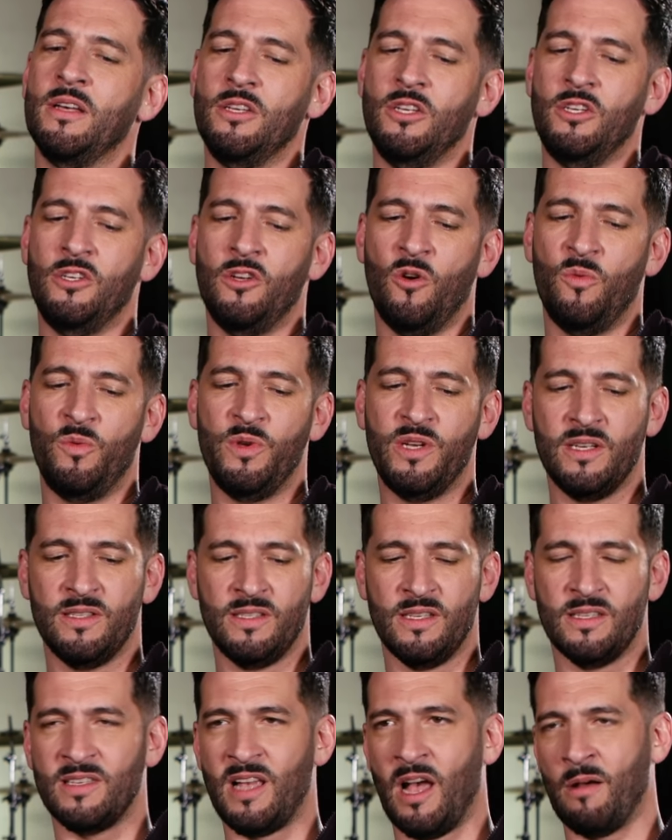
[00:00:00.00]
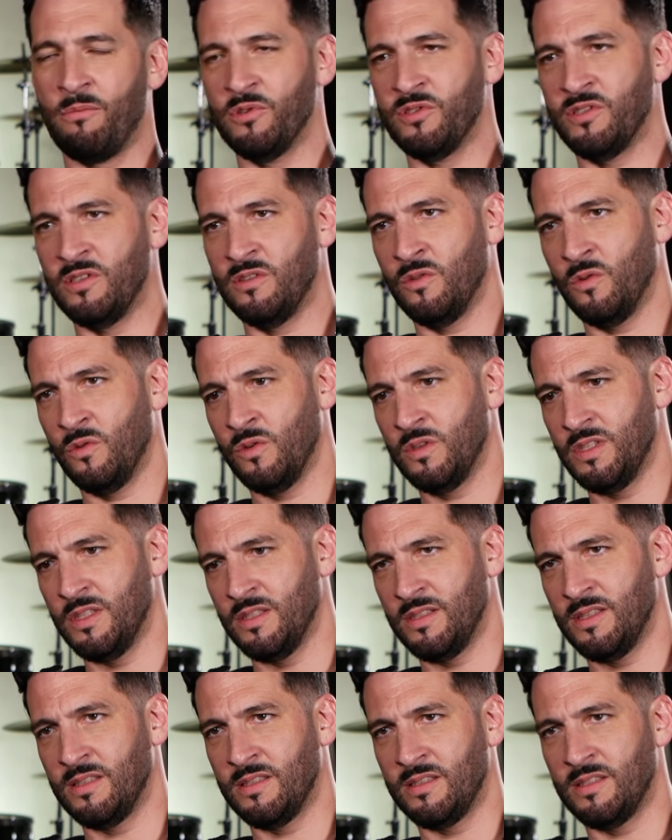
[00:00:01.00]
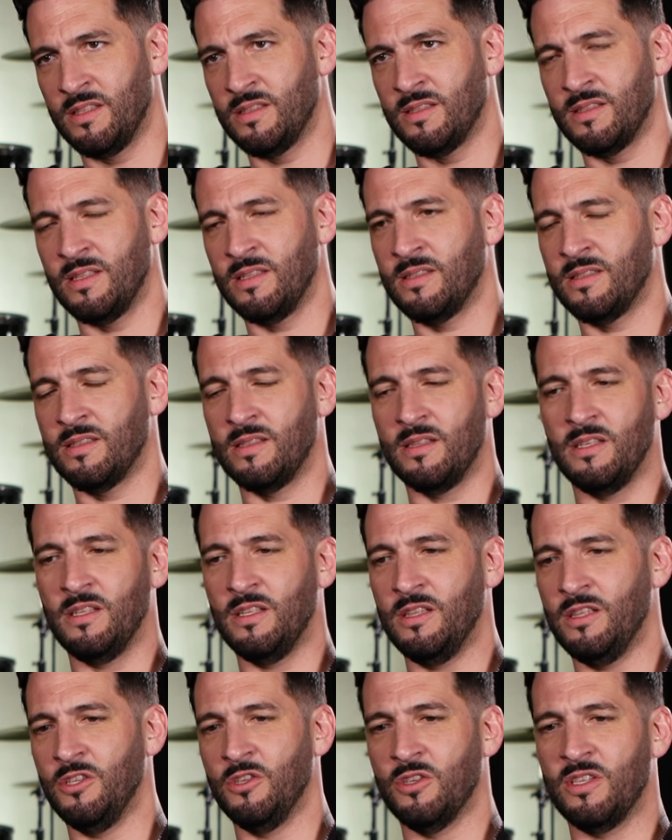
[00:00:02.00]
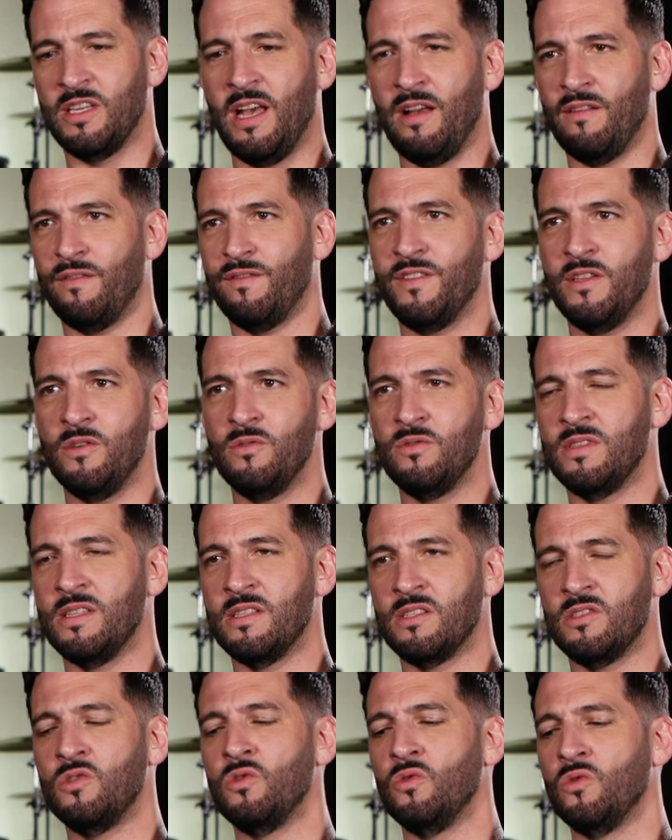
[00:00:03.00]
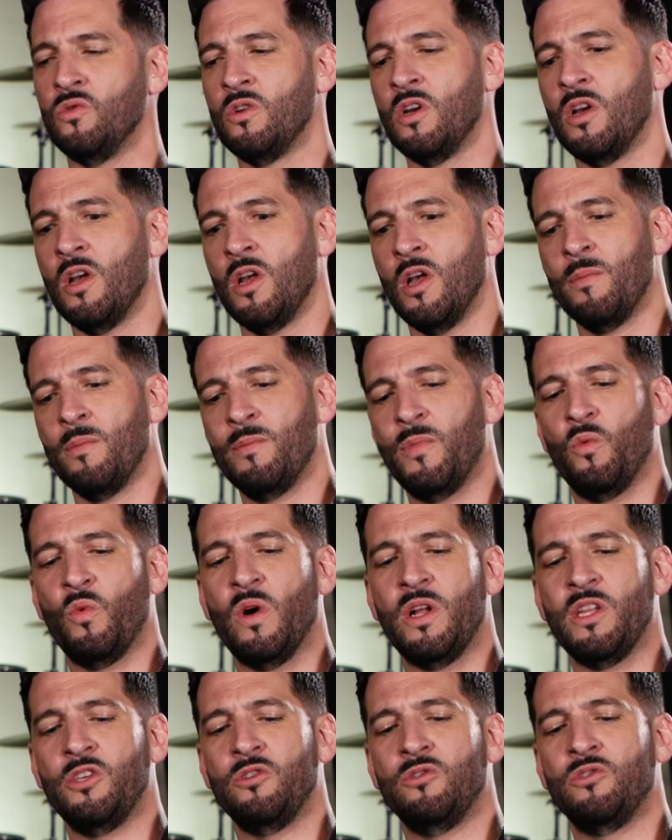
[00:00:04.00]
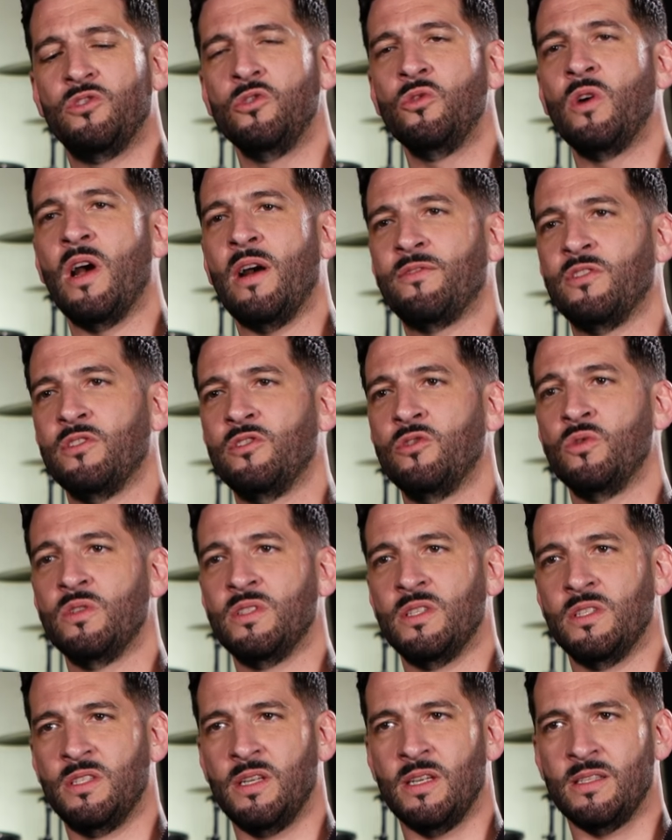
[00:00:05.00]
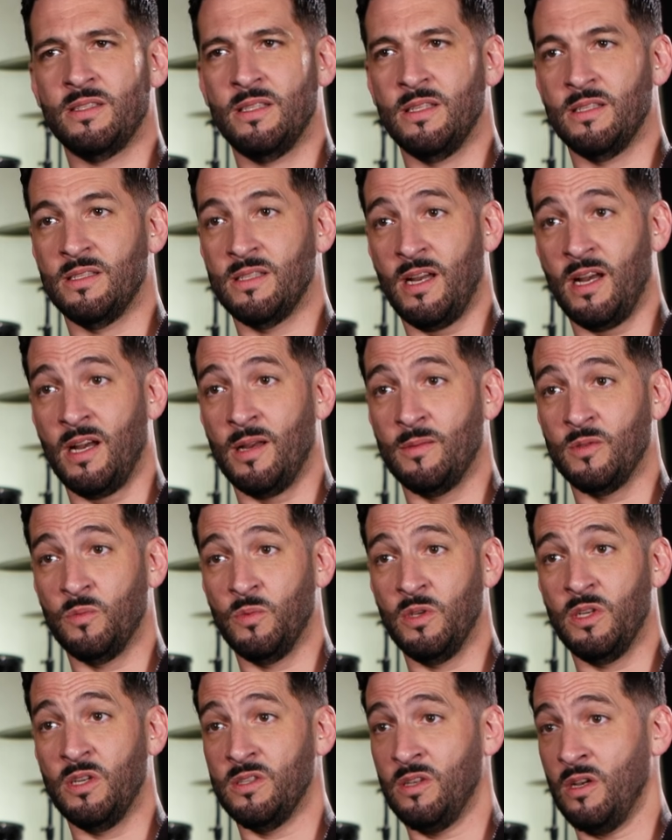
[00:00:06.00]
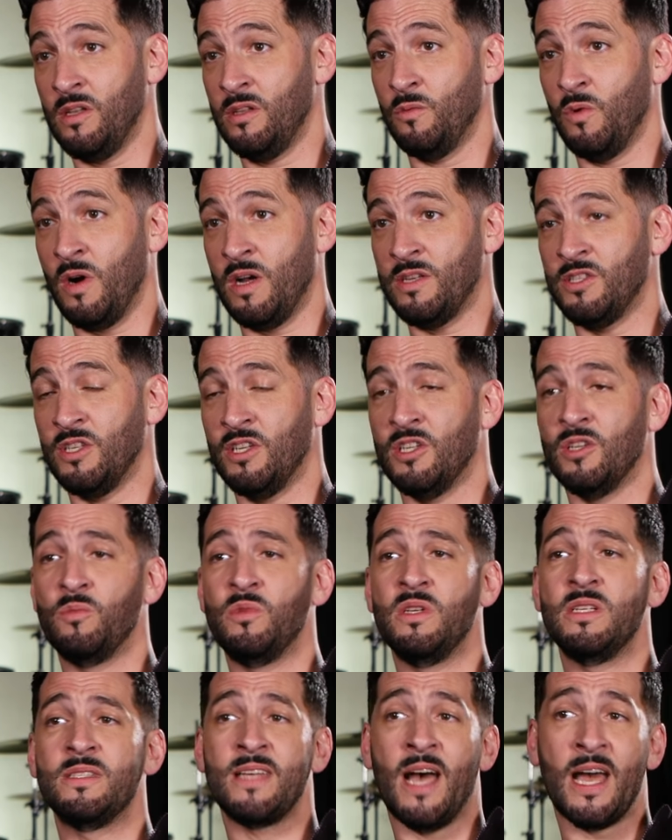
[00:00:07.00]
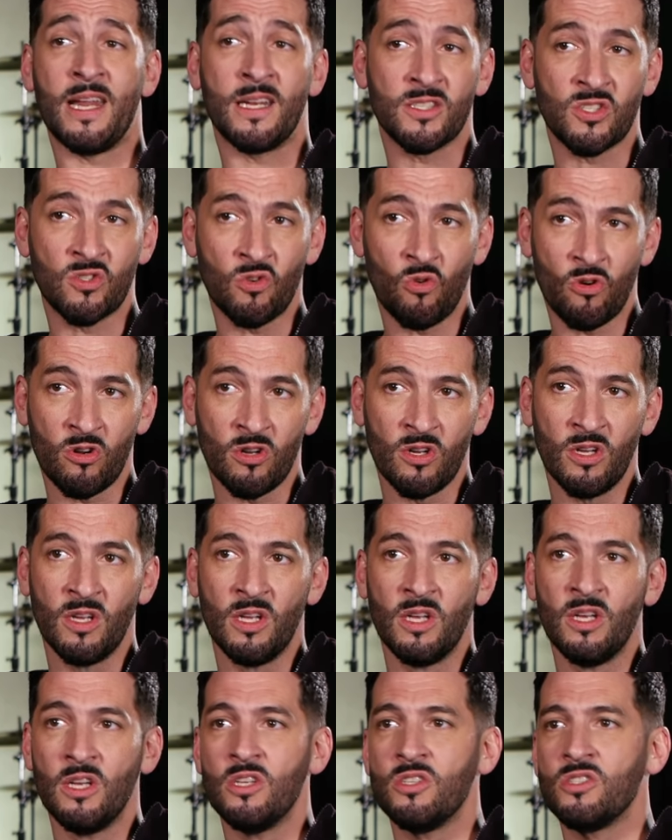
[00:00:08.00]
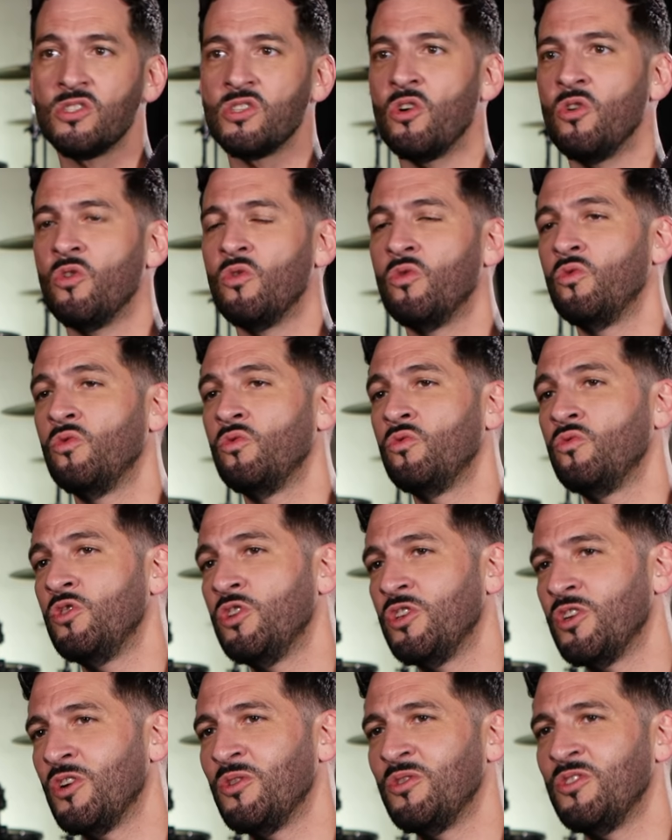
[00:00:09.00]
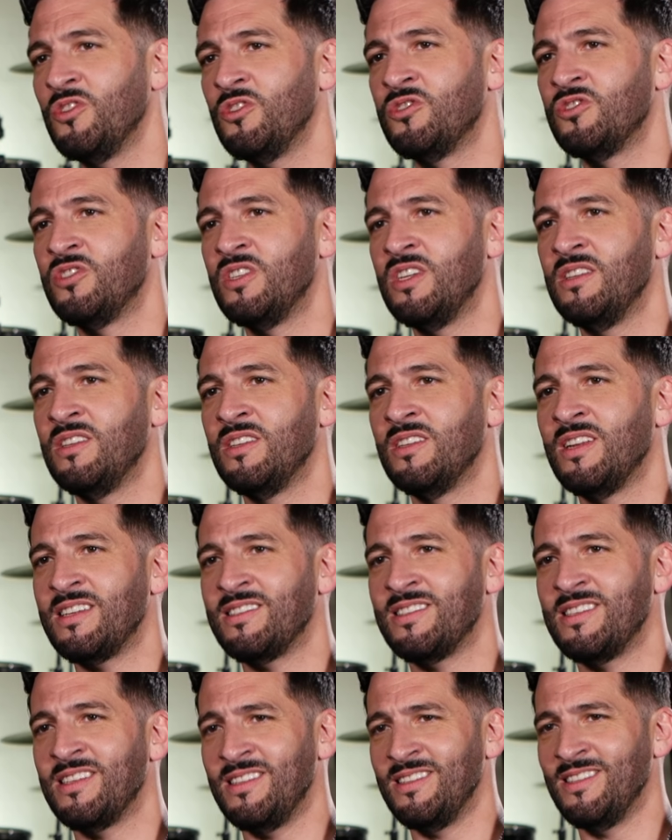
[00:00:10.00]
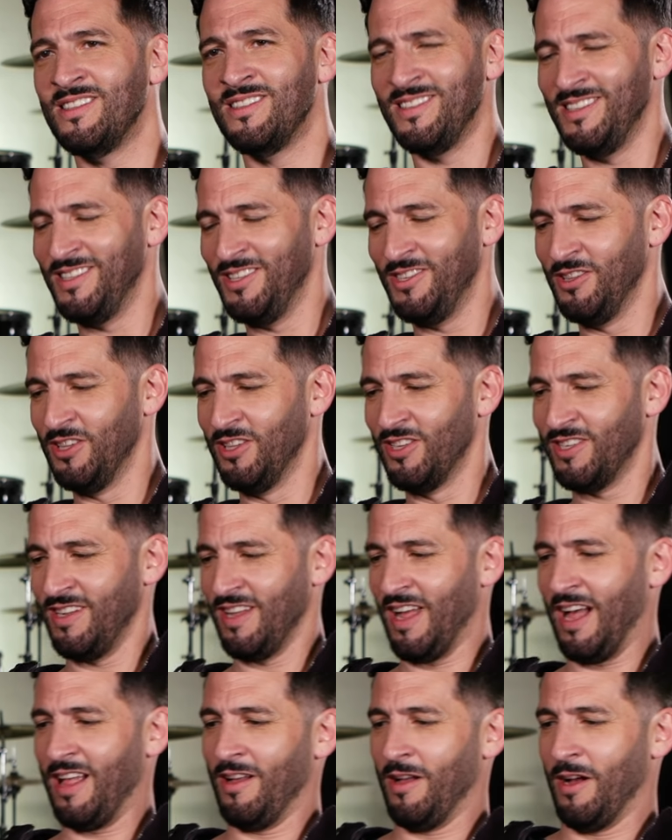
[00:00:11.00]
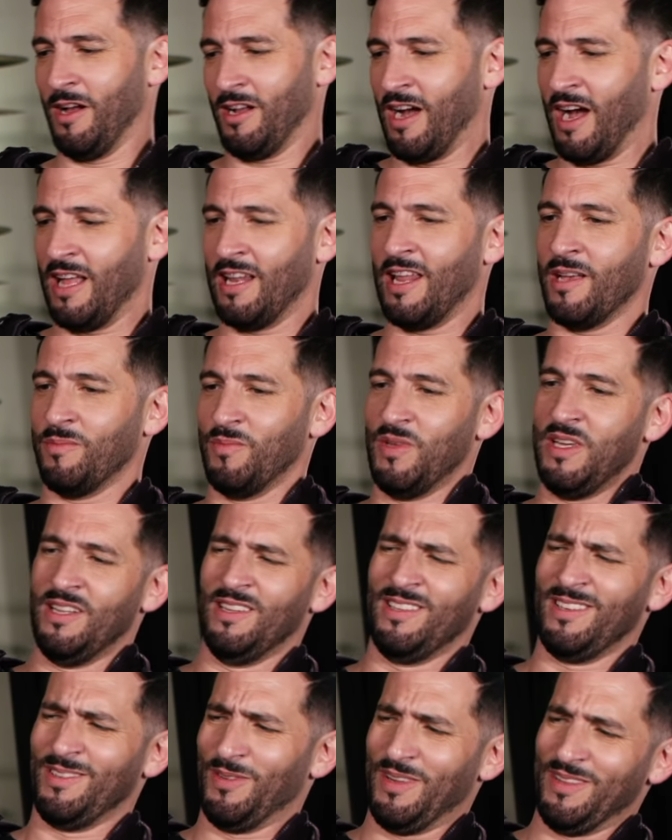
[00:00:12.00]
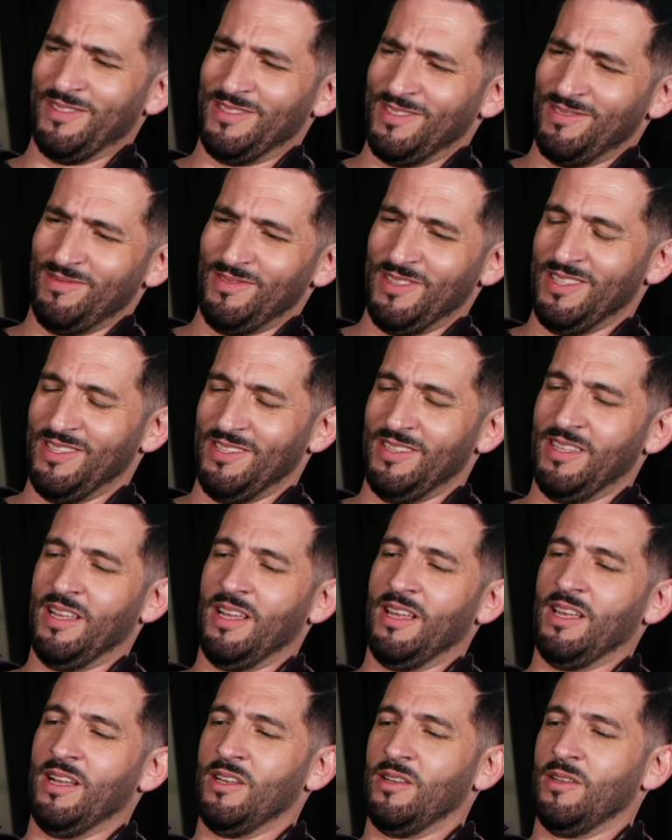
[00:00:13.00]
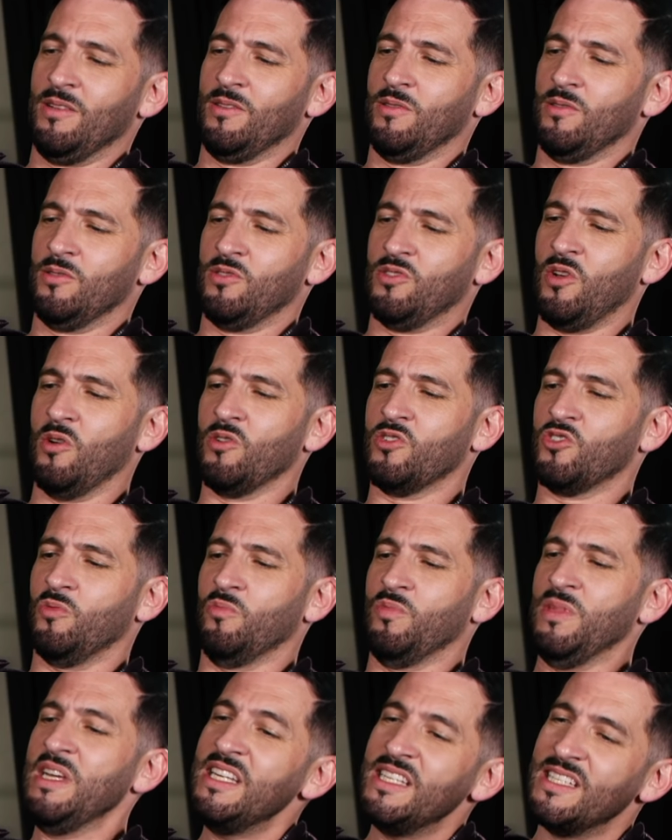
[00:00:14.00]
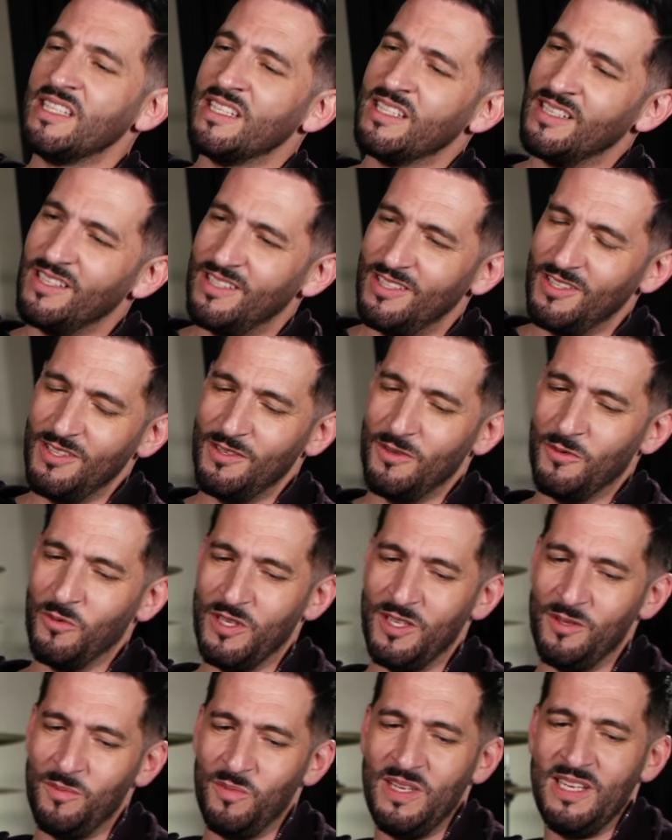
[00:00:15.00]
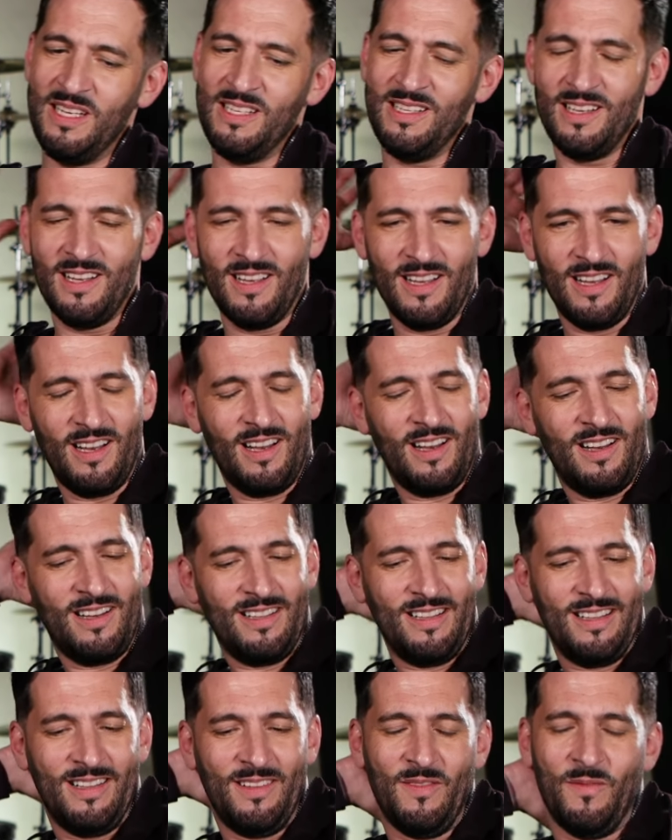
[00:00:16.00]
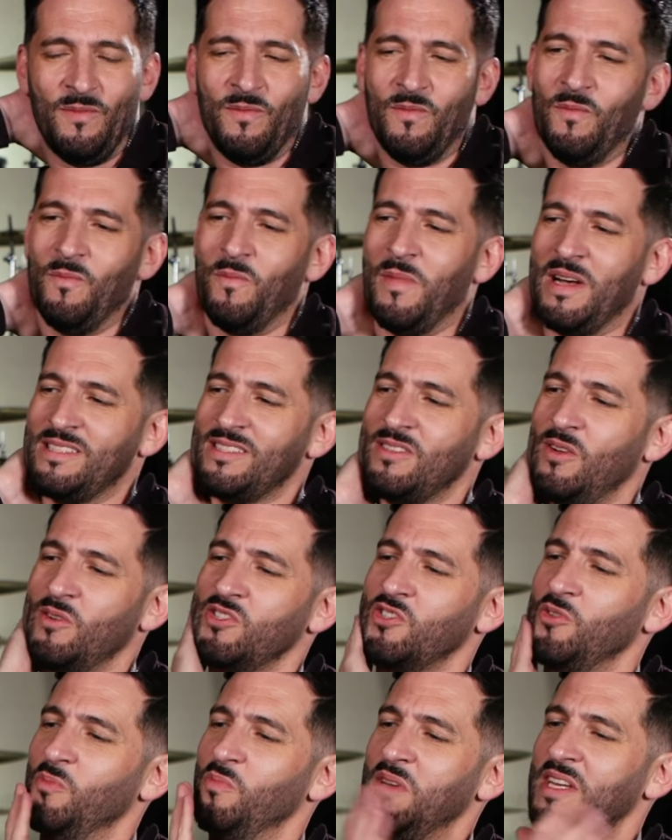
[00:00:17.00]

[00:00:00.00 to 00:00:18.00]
You know, because it's apples and oranges. It's just it's mm-hmm. you can't fuse the two. But what you do have to do is adjust the times because otherwise you're going to be a dinosaur. So mm-hmm. you know, you see the necessary. You look at a guy like me. Looking at social media. You know, what do you mean? Uh, my social